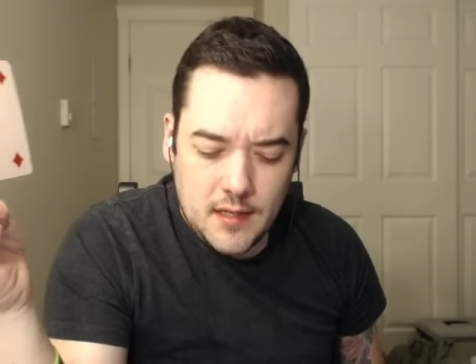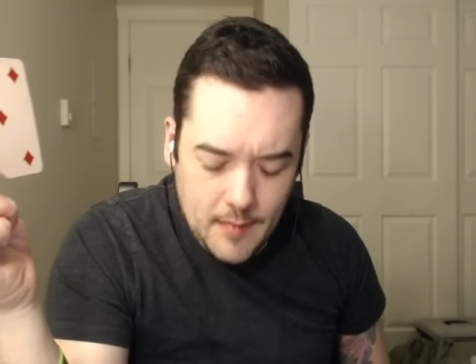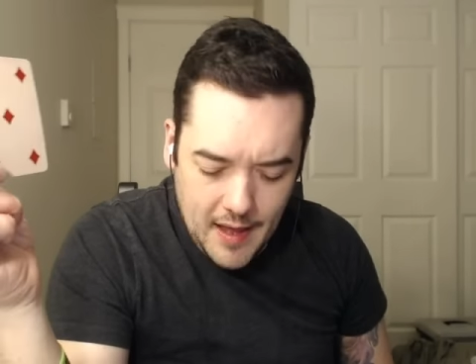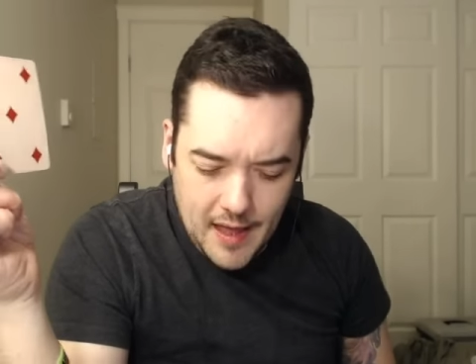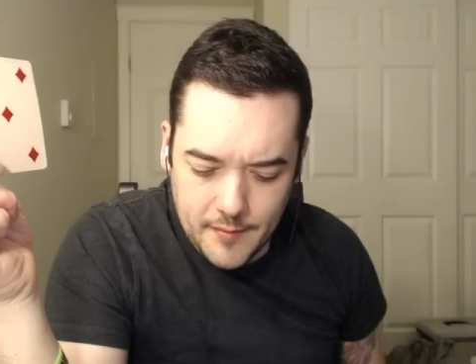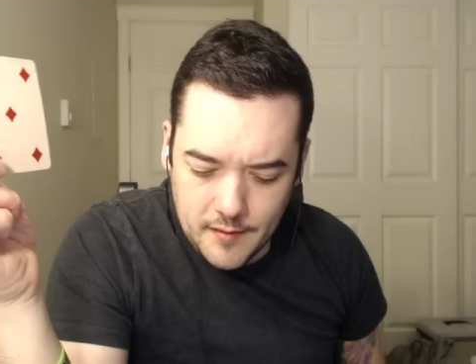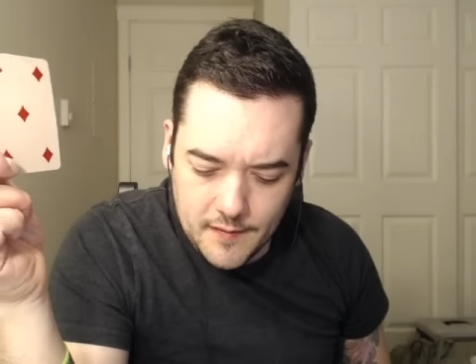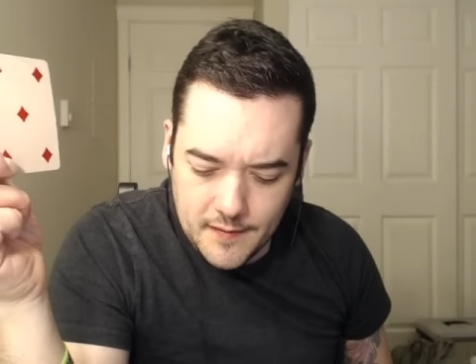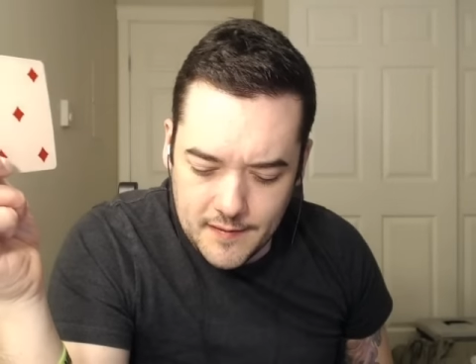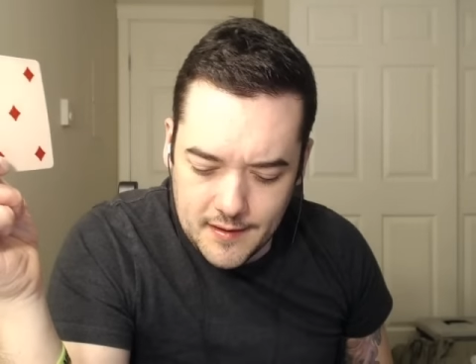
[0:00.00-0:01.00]
Am I happy
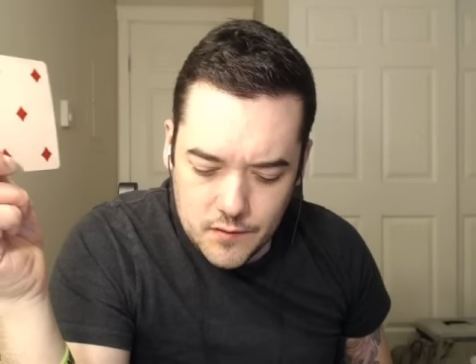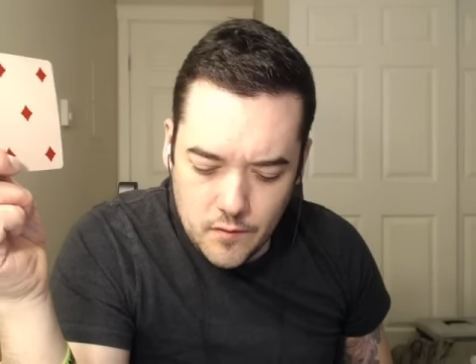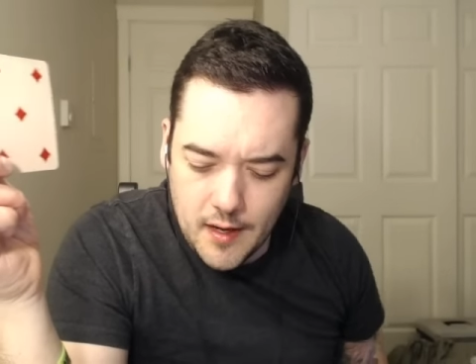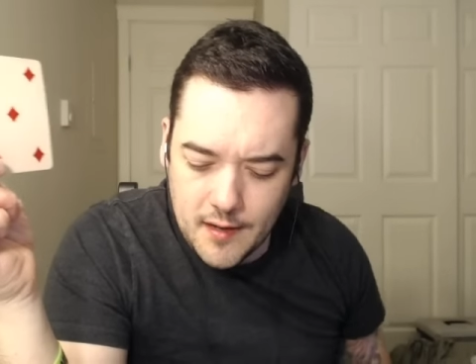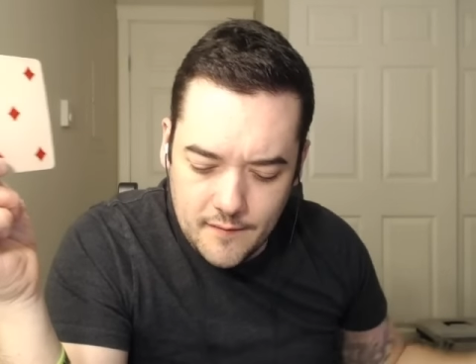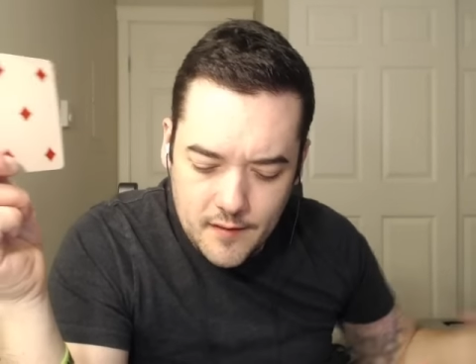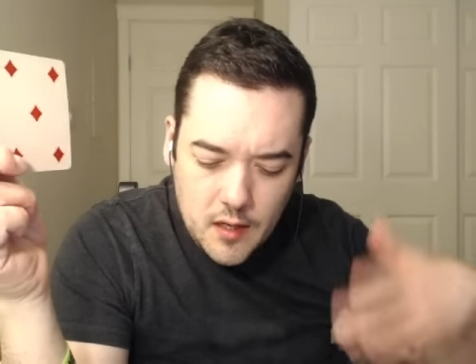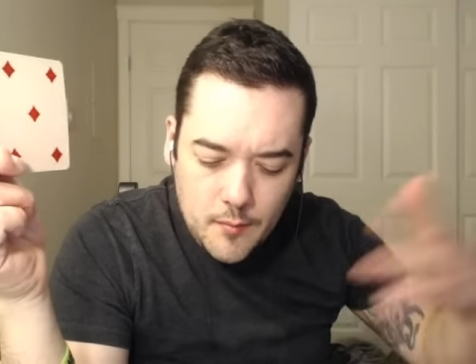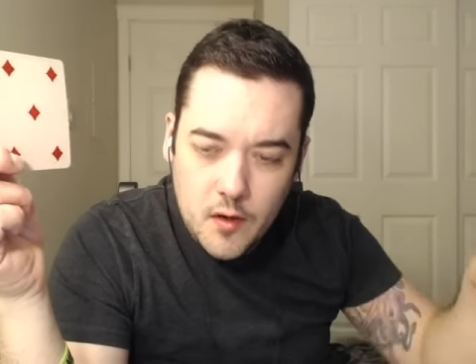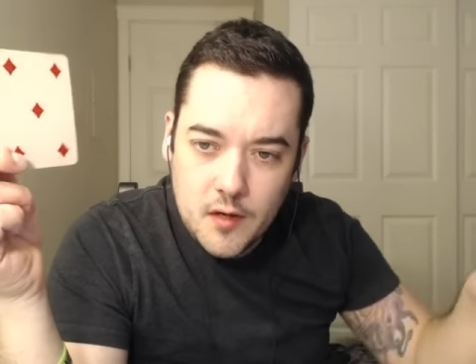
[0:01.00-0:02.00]
with things going on? You have a
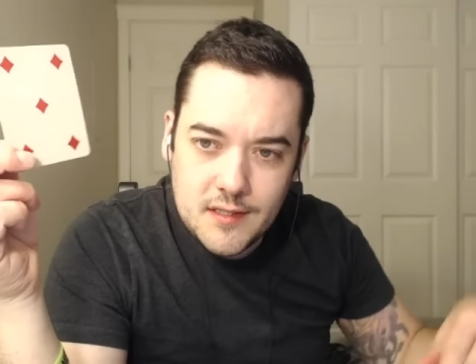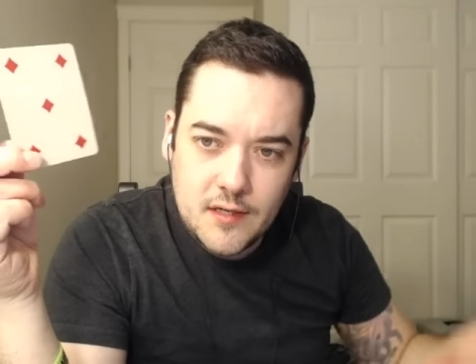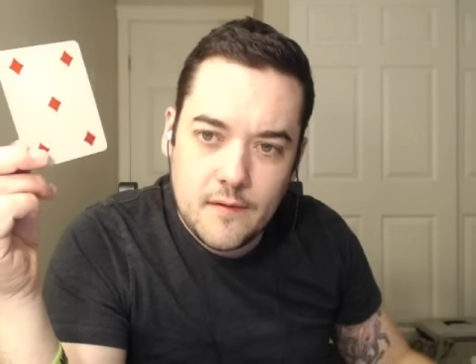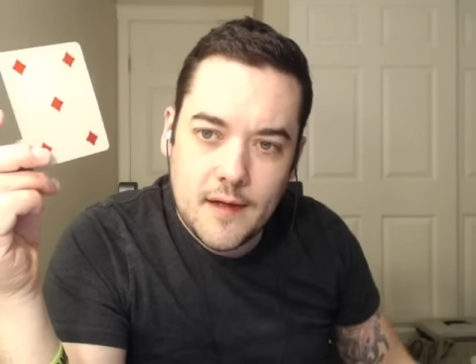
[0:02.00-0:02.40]
couple cards here.